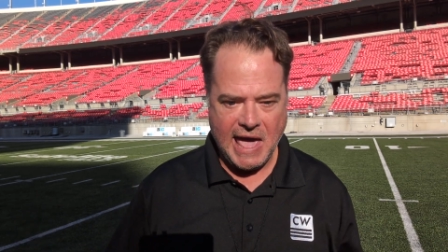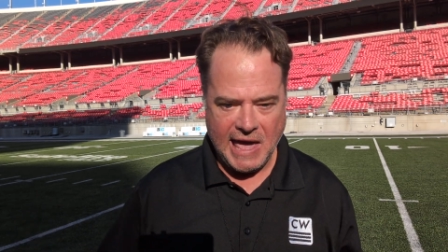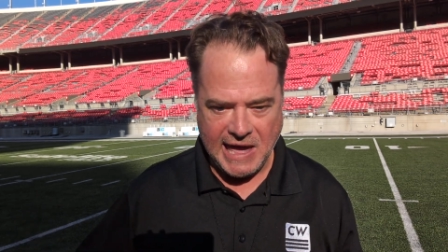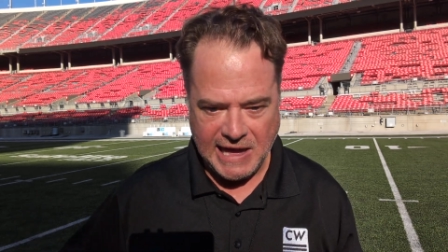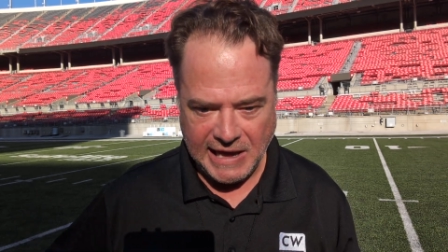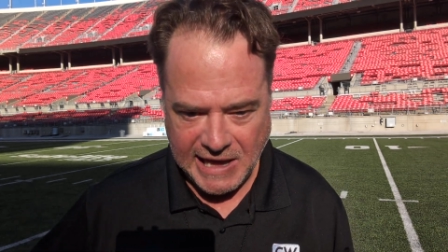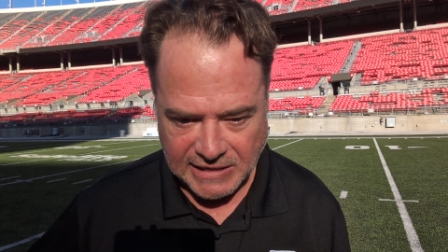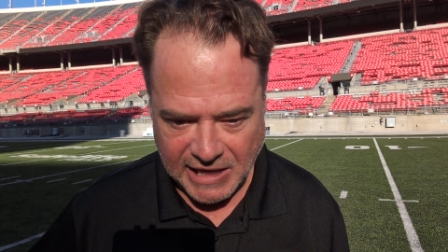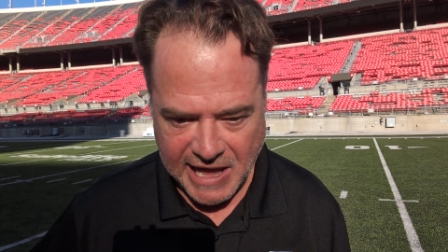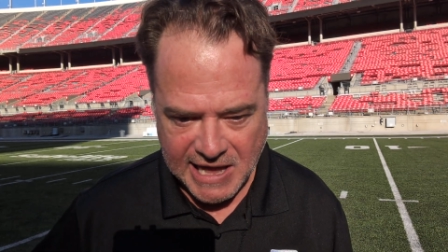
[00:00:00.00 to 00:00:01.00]
he
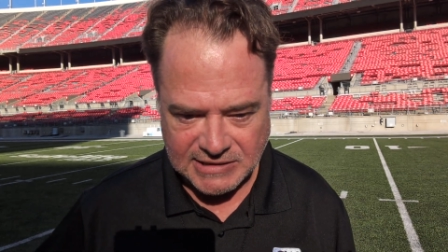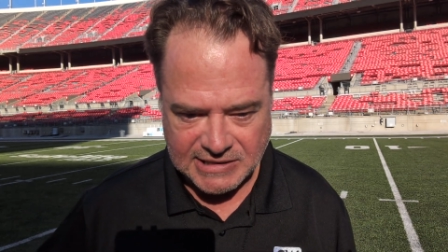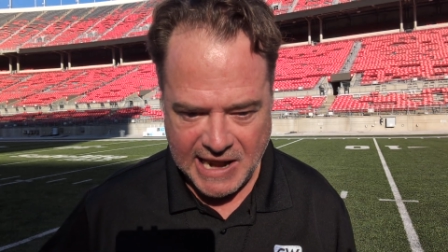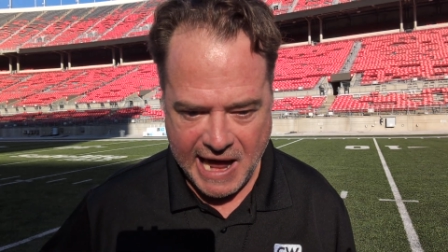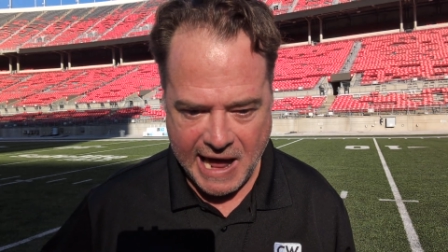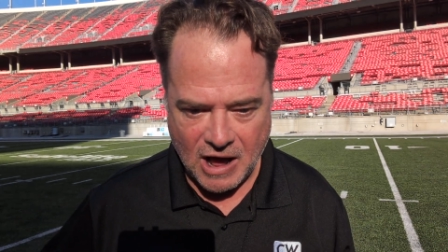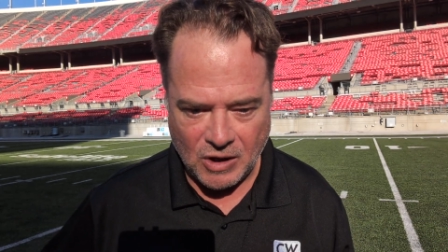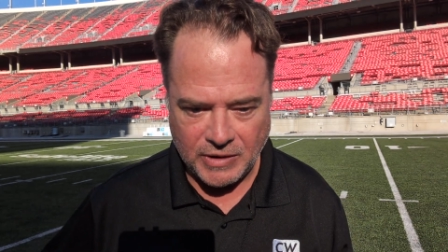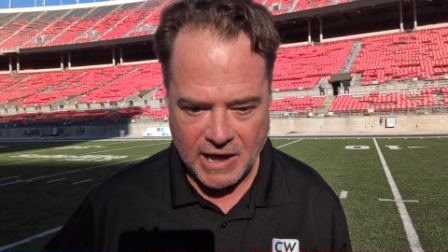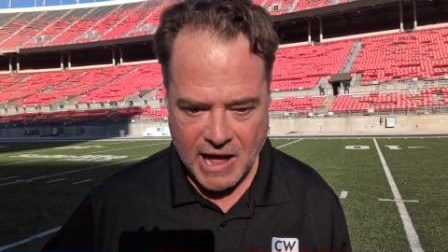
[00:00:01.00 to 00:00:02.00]
leans
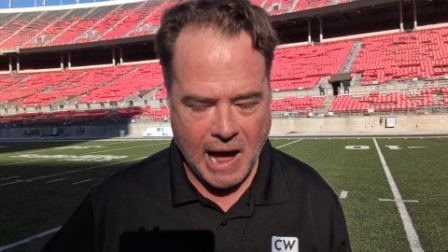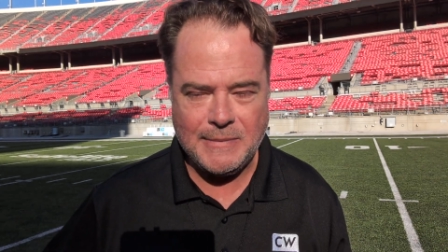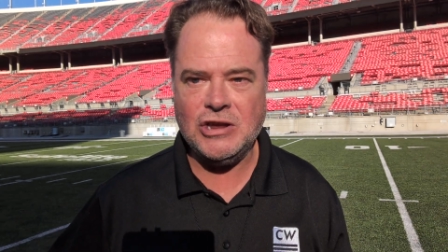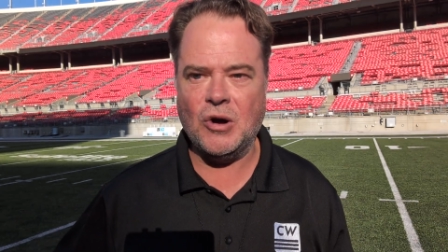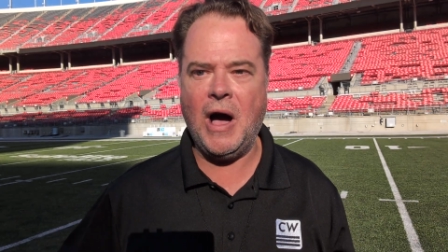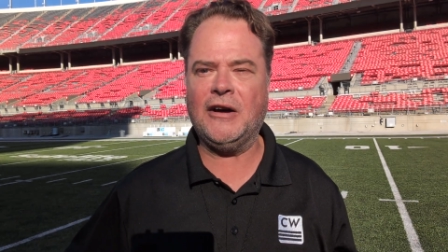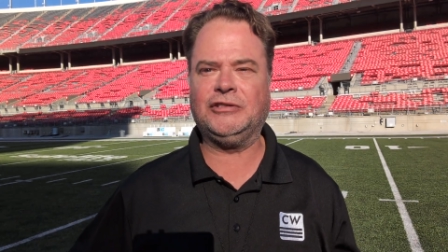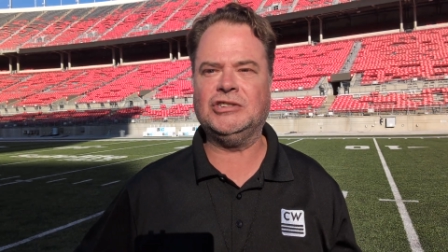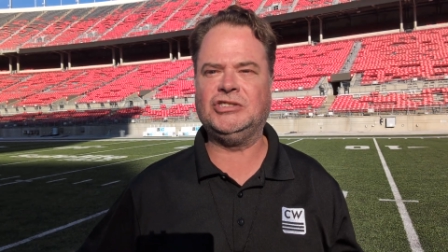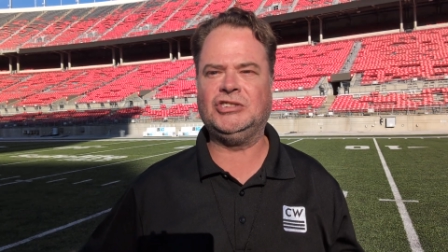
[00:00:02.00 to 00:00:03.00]
down. I mean, you'll have
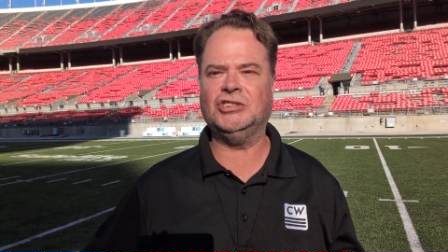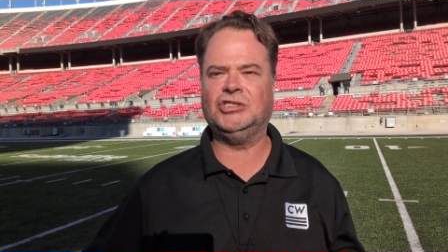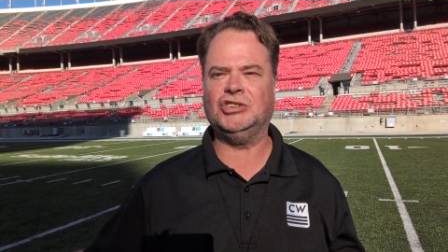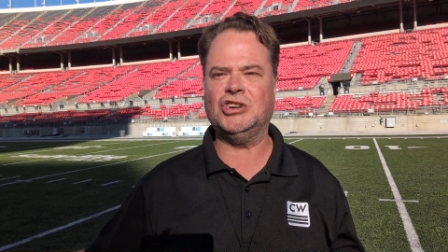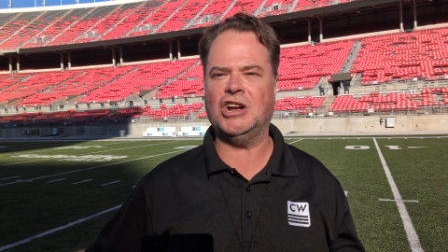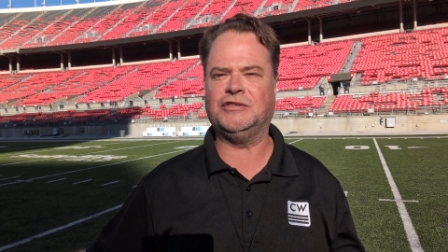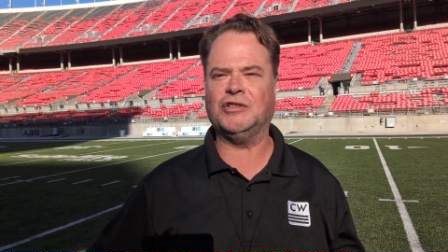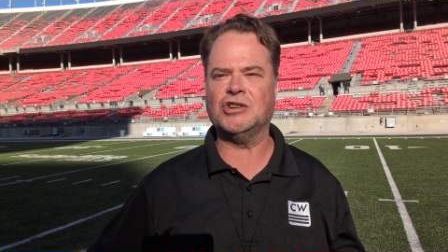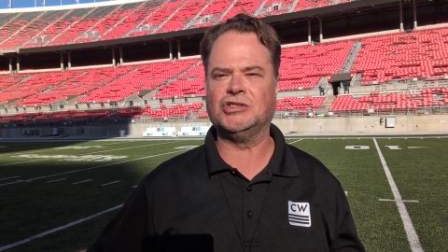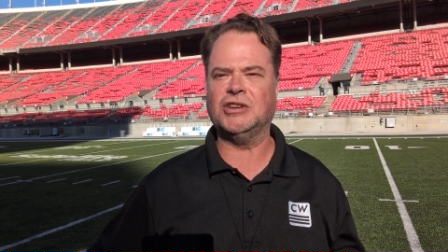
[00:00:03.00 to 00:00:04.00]
to judge for
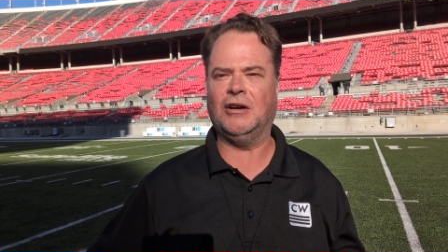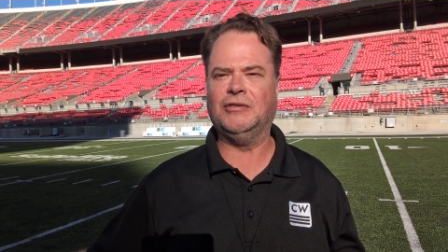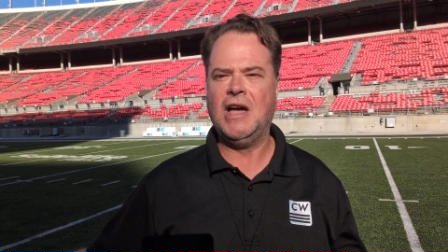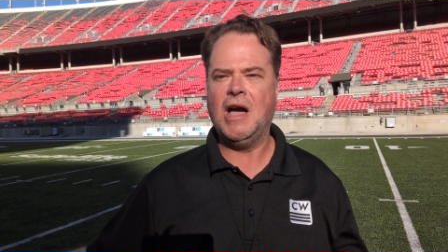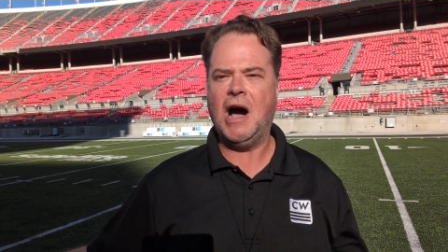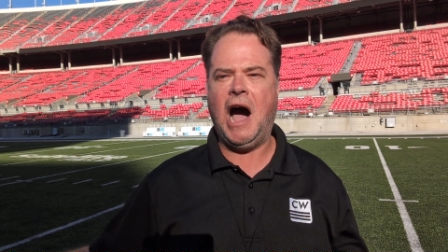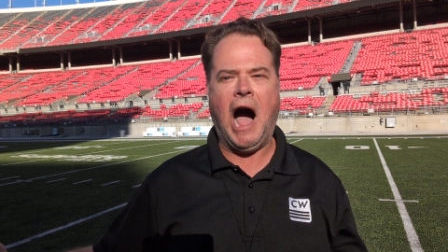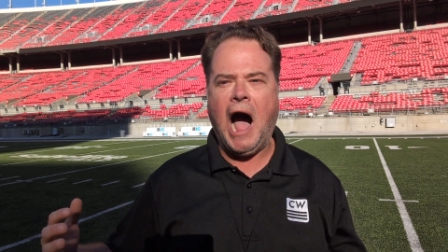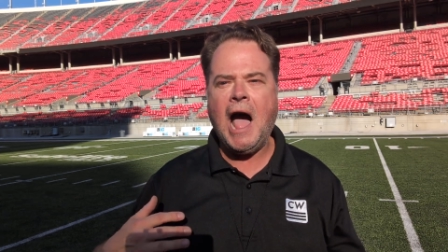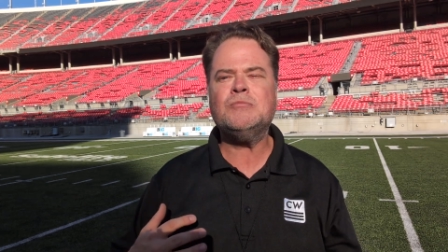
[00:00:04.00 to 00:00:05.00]
yourself.
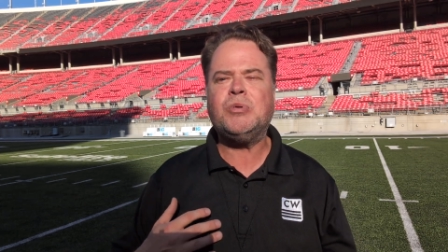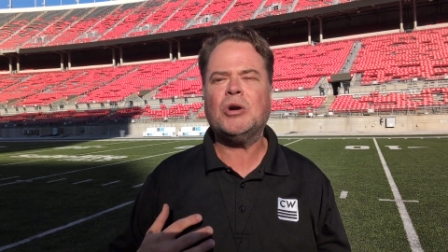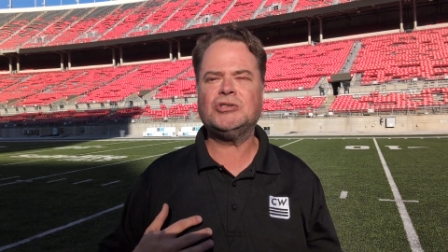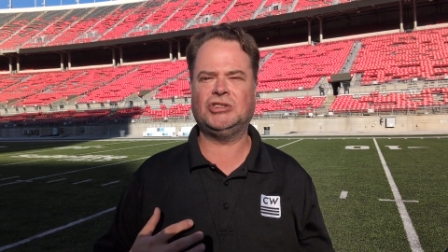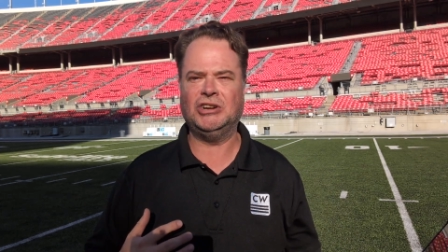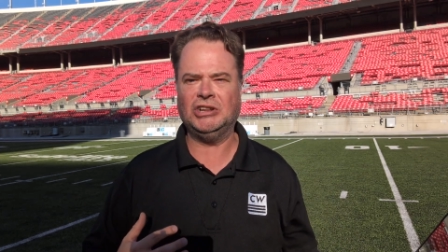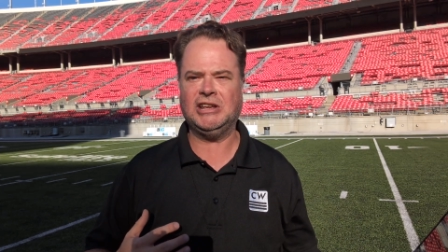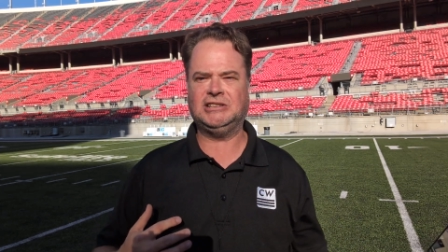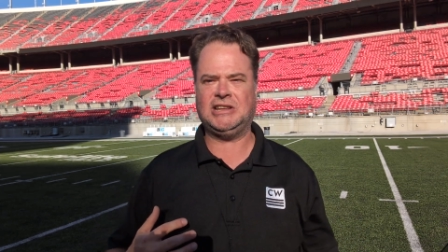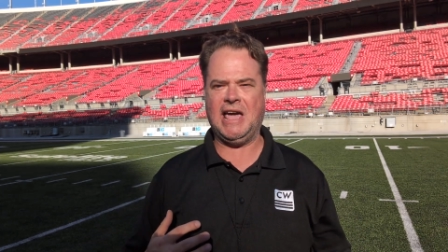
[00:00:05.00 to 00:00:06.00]
I'm
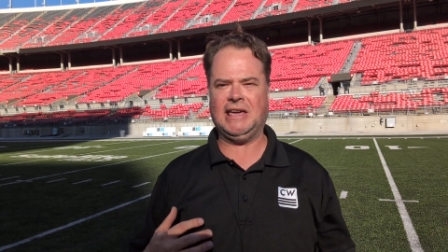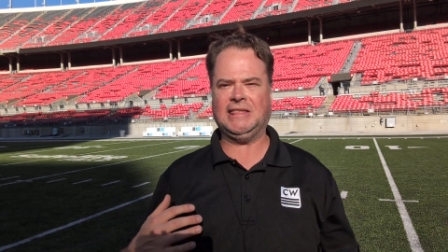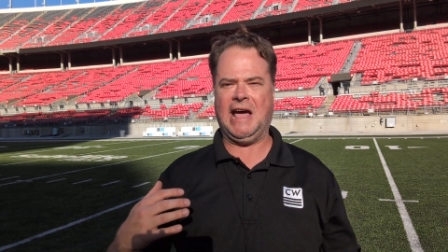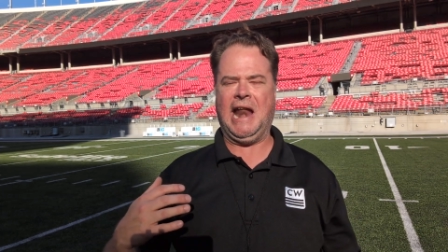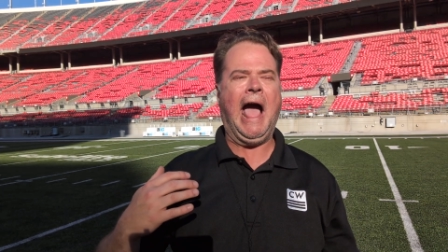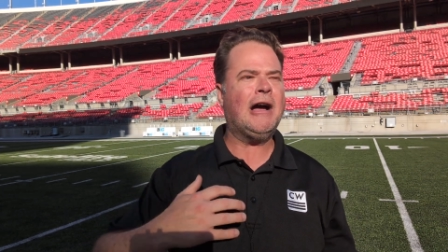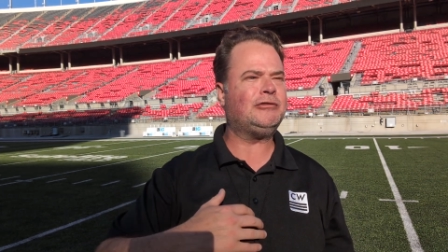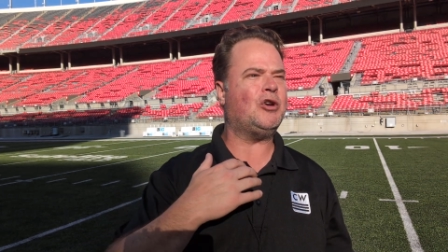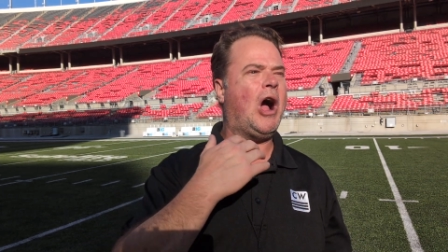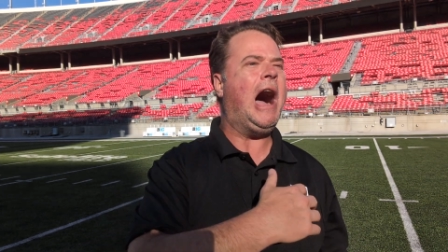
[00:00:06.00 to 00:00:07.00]
personally saying that
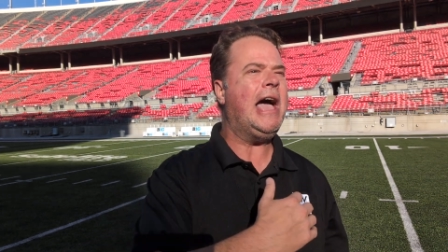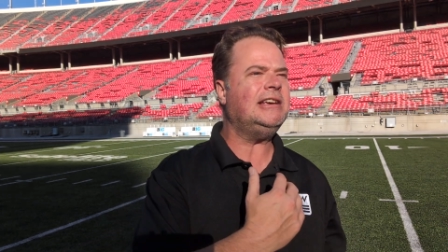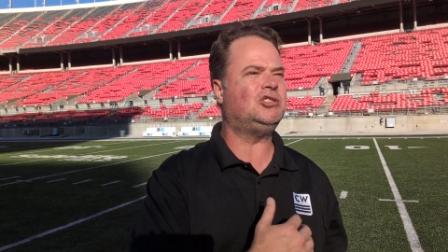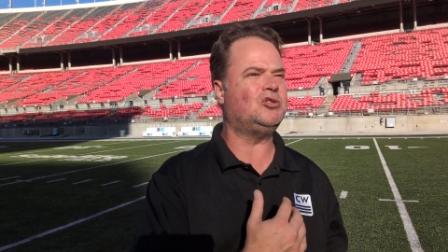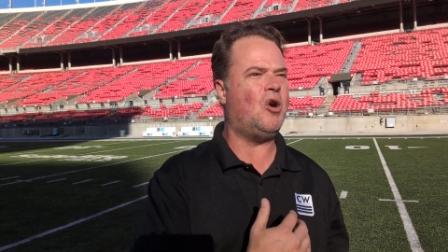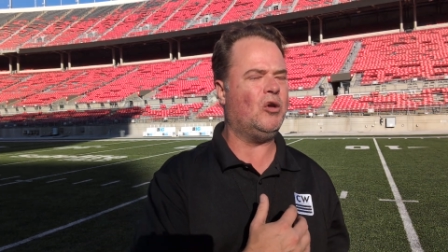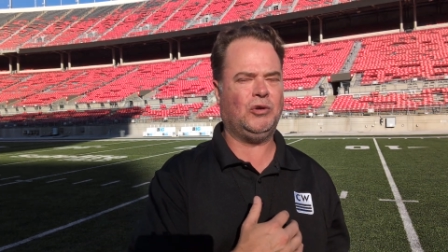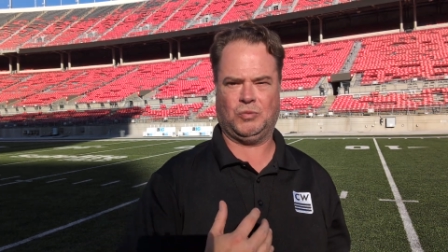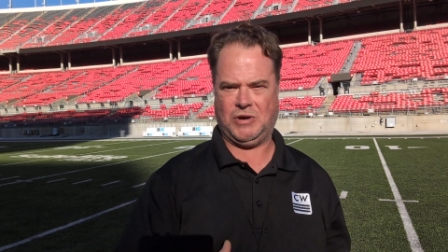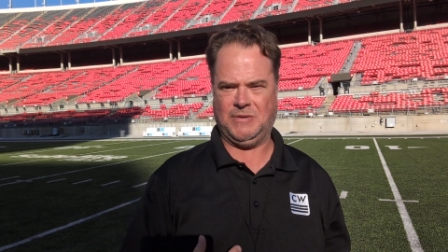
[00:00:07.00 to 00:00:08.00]
after I saw
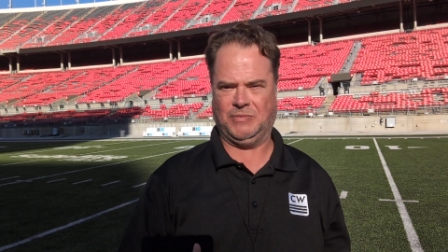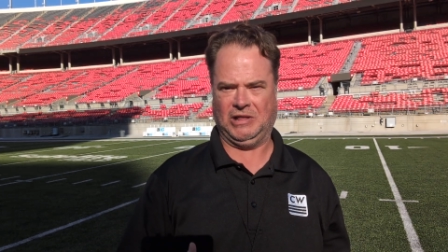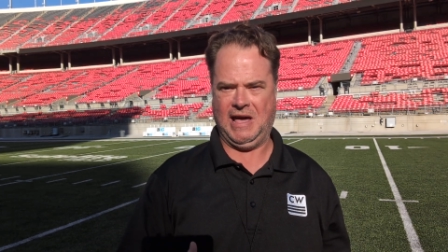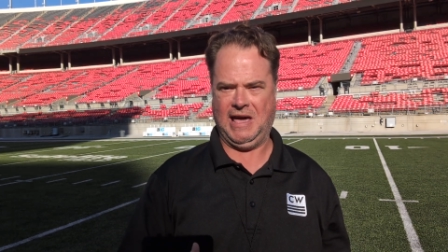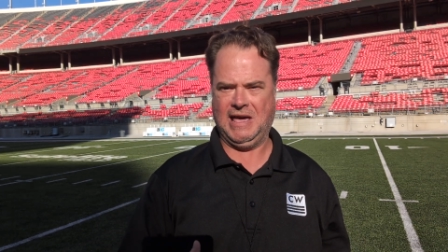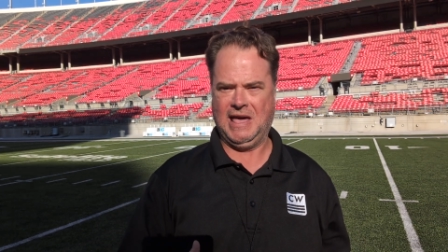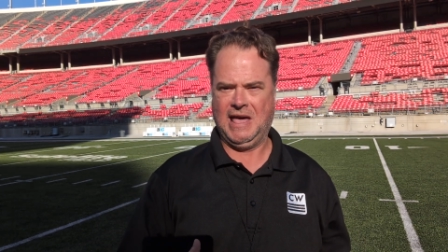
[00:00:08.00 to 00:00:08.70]
the replay,